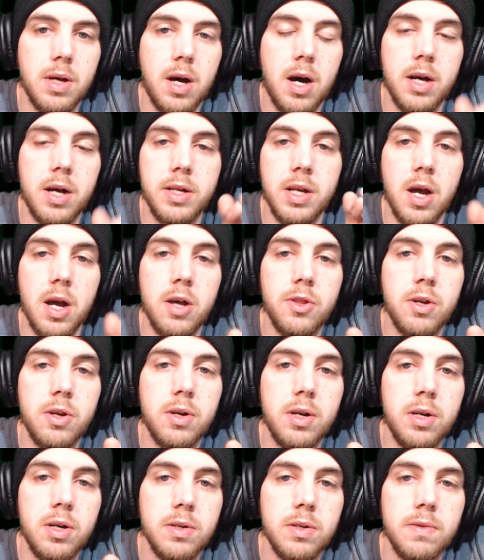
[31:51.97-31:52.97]

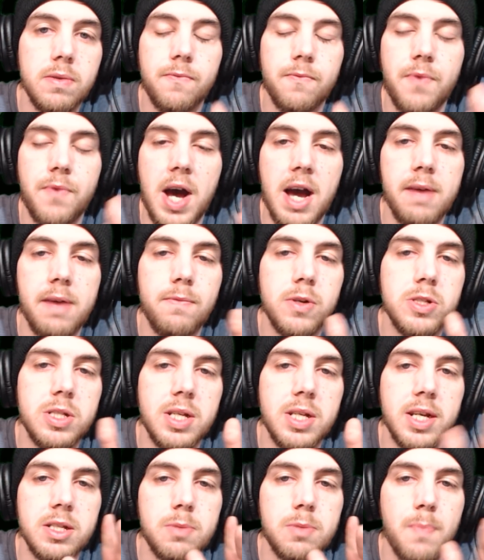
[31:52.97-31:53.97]
another 5 or
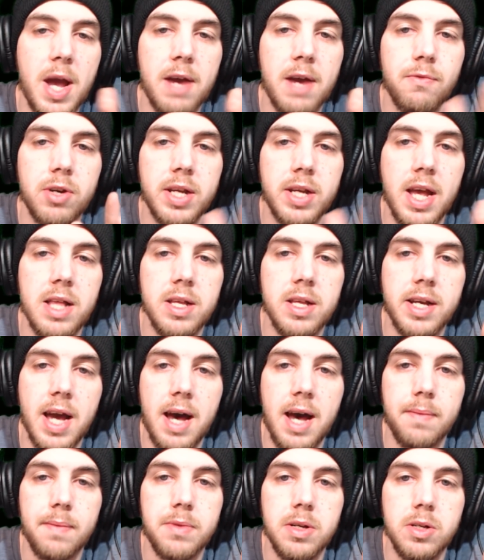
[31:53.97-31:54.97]
6 Maverick
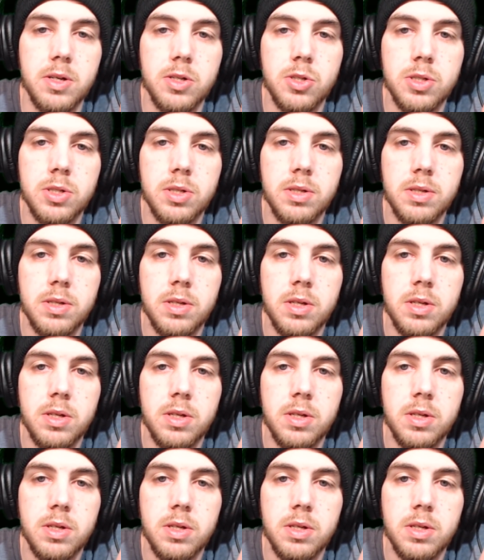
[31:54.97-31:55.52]
helicopters